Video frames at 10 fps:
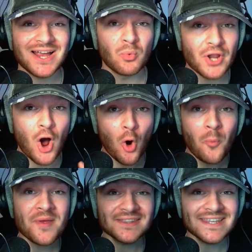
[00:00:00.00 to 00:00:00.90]
would
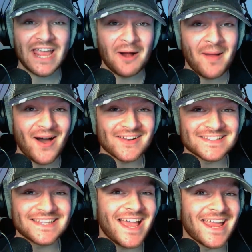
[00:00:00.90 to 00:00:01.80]
openly come out and
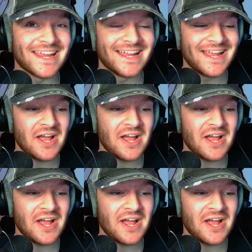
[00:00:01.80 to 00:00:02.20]
say